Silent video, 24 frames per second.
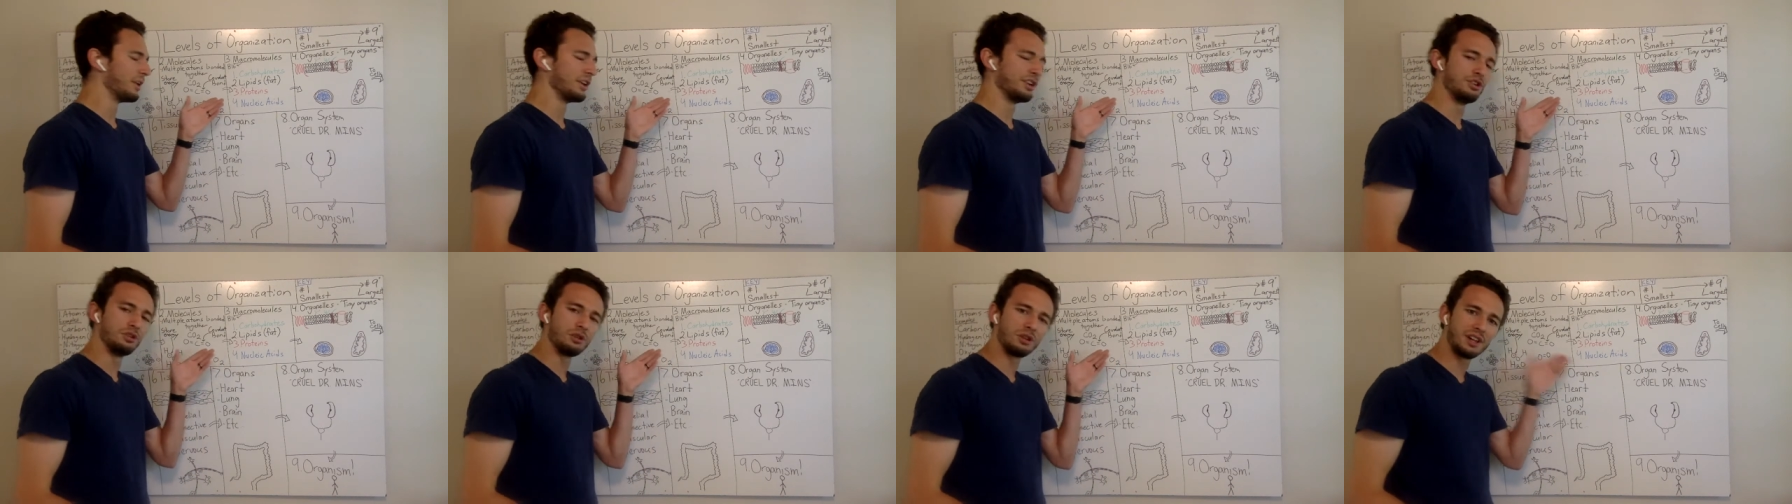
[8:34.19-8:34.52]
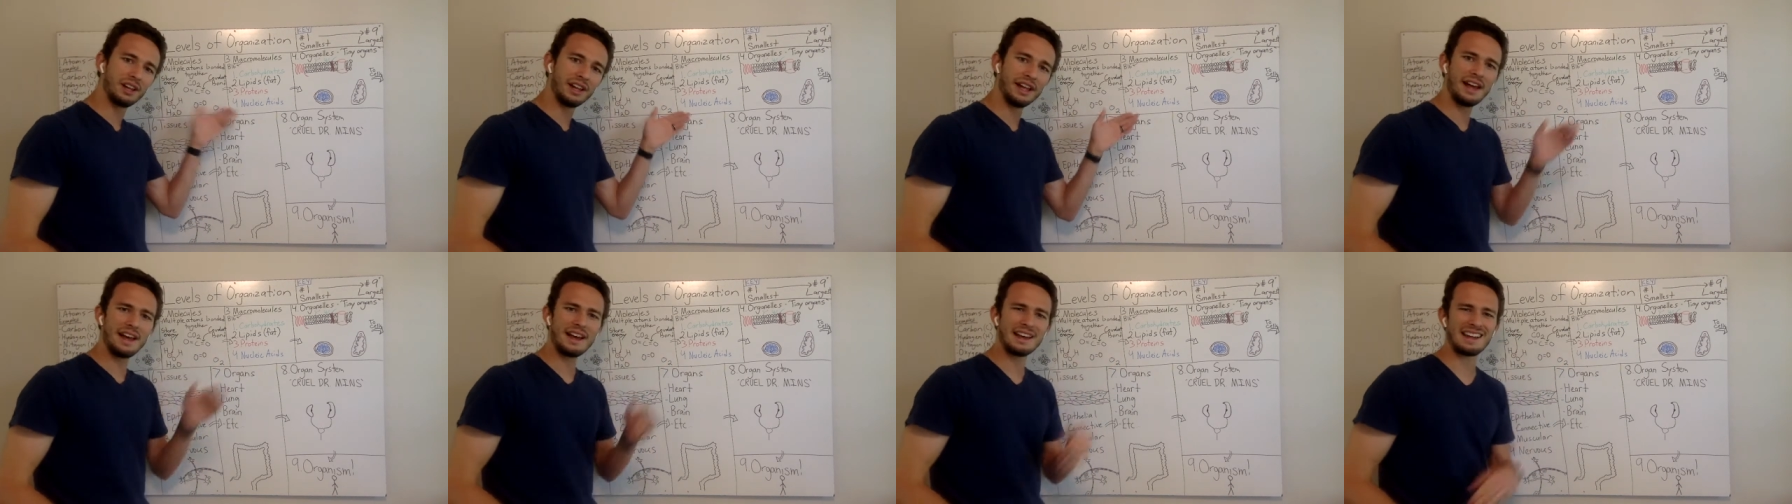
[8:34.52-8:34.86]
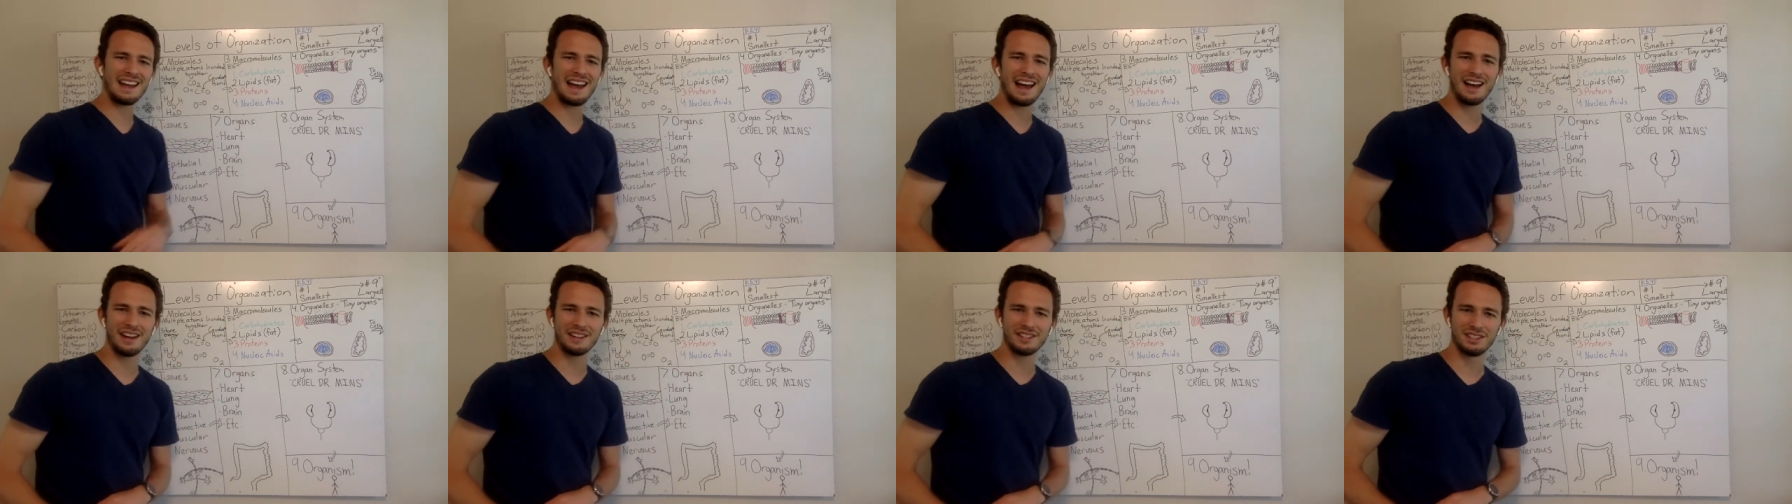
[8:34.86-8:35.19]
But
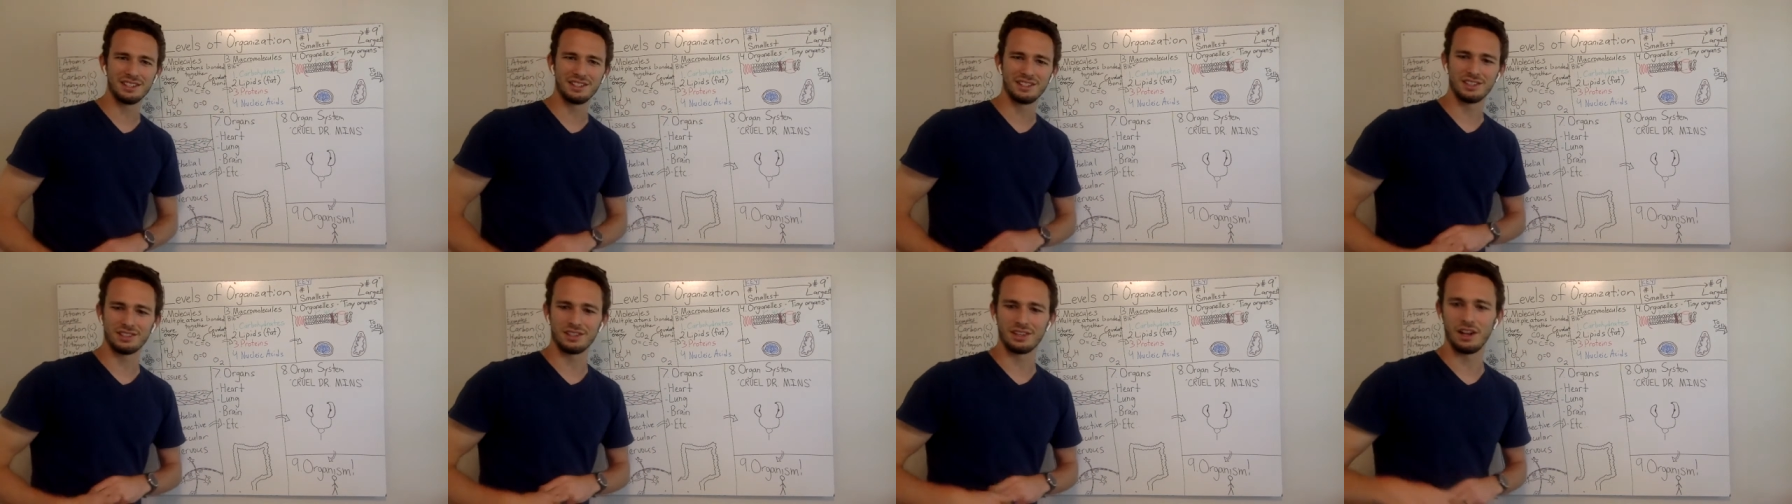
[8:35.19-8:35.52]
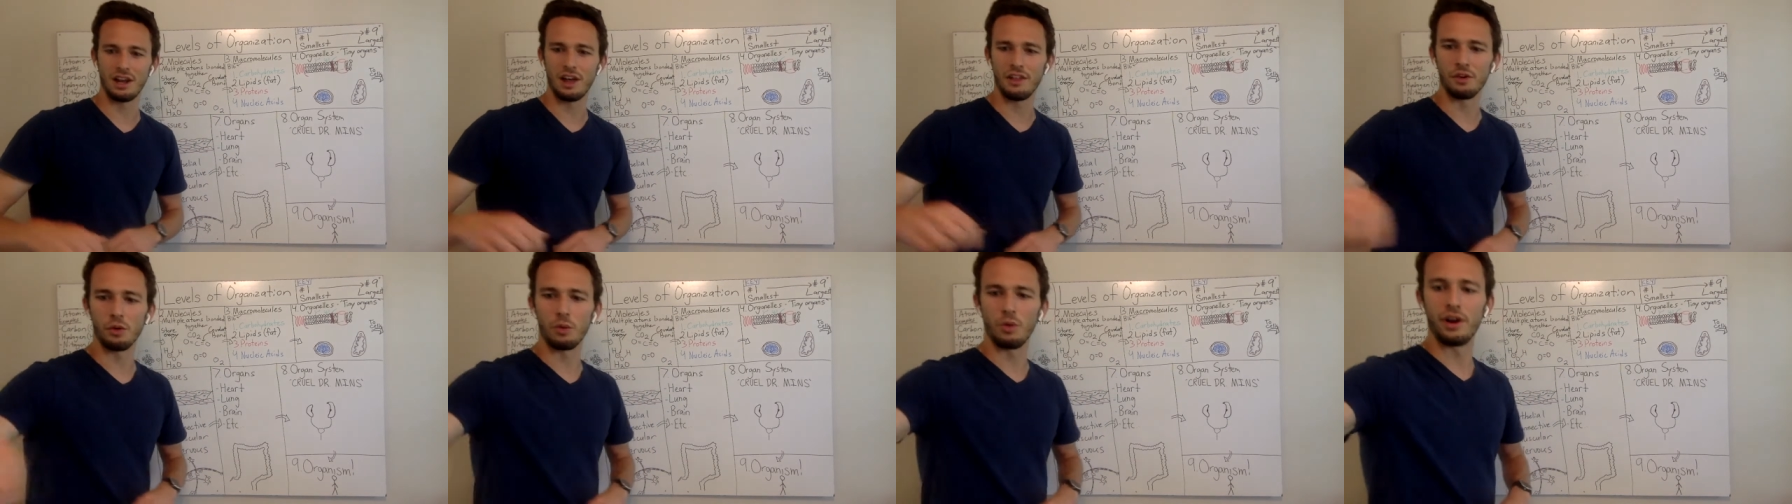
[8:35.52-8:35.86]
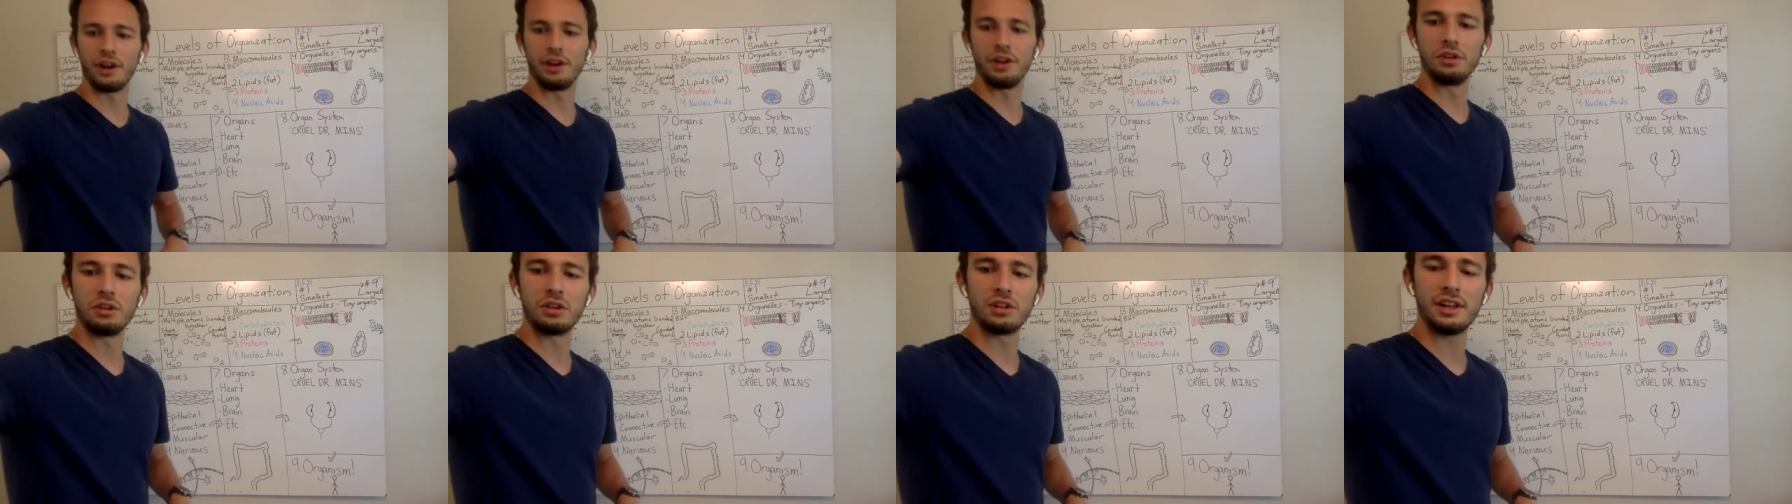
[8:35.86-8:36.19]
nucleic acids is
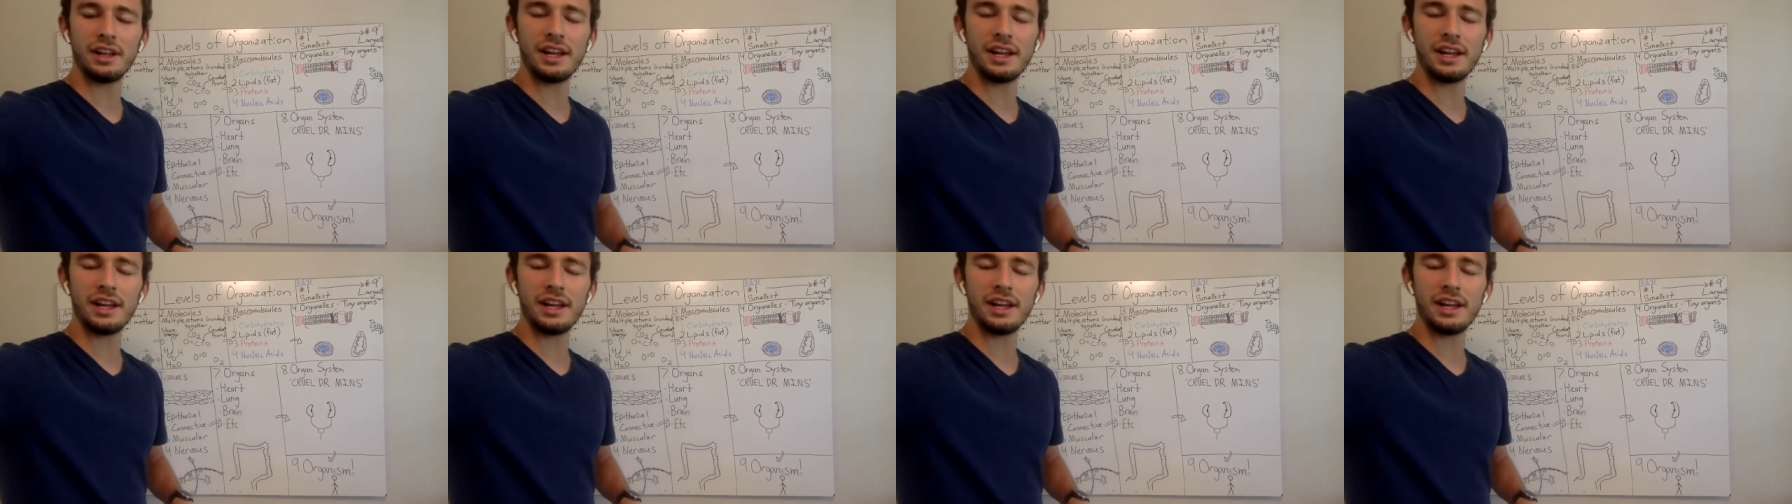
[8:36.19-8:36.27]
another one.